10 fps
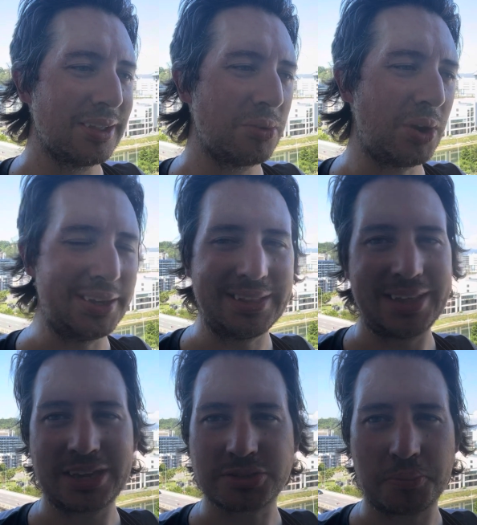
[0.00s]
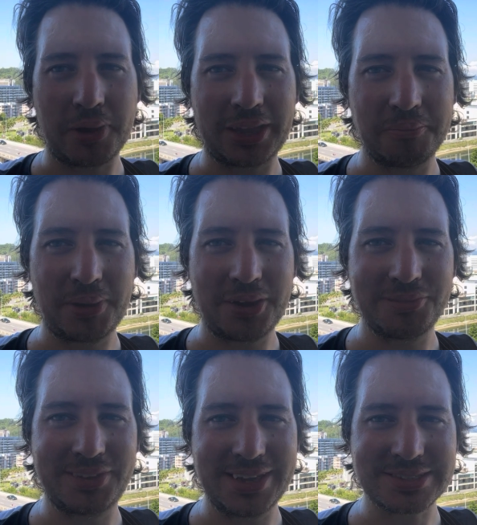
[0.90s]
Why need the extra braking power
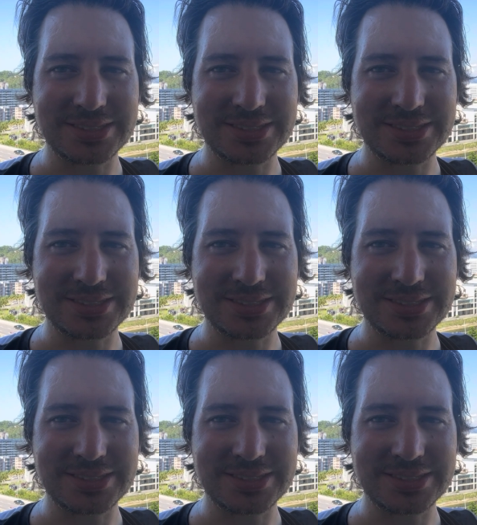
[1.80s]
of discs?